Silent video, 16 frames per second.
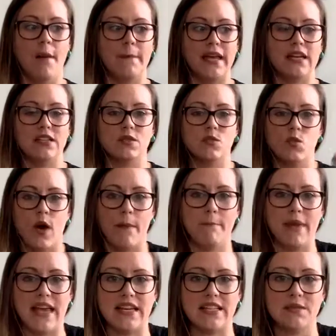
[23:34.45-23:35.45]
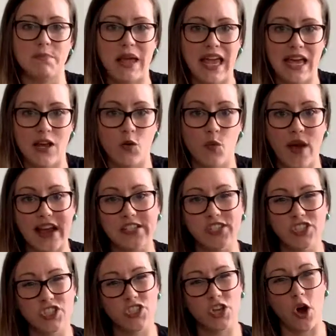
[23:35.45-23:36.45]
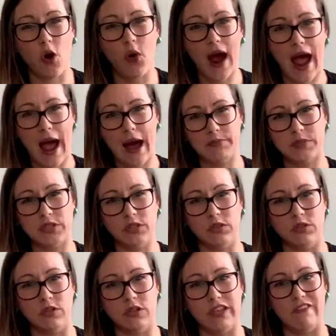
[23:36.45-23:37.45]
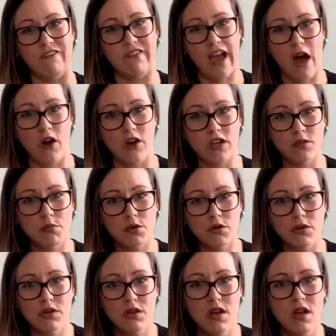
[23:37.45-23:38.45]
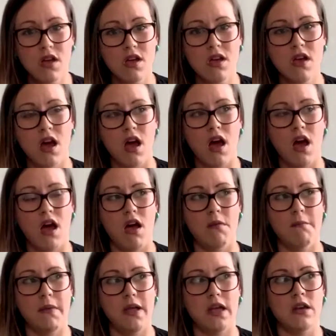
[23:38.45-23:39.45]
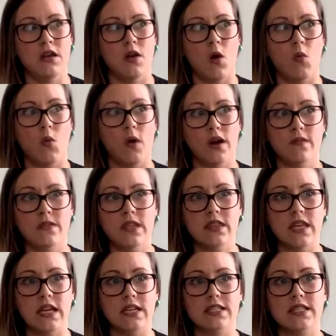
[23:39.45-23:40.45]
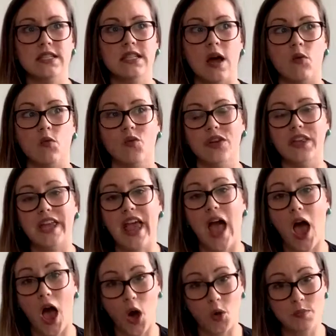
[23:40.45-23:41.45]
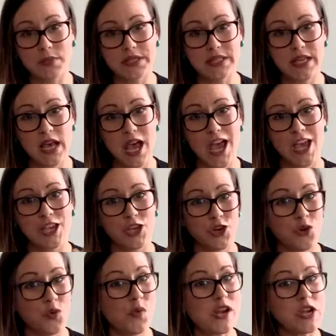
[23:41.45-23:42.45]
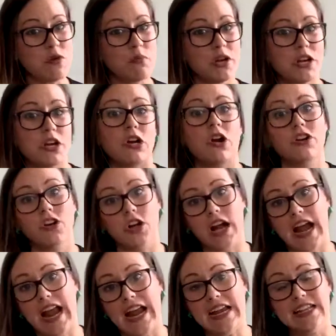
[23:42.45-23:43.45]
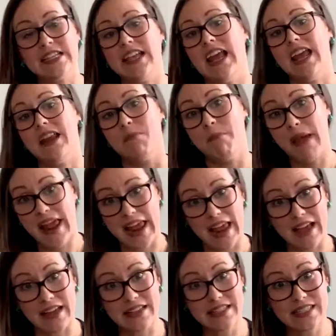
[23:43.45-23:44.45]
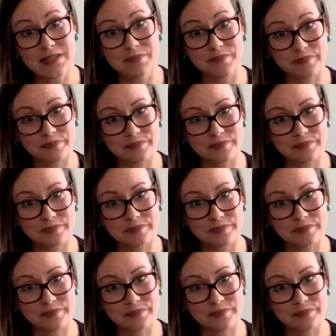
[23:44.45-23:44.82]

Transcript: It is what makes Panaway so absolutely valuable. And one of the things that really helps you when you put it on your aches and pains,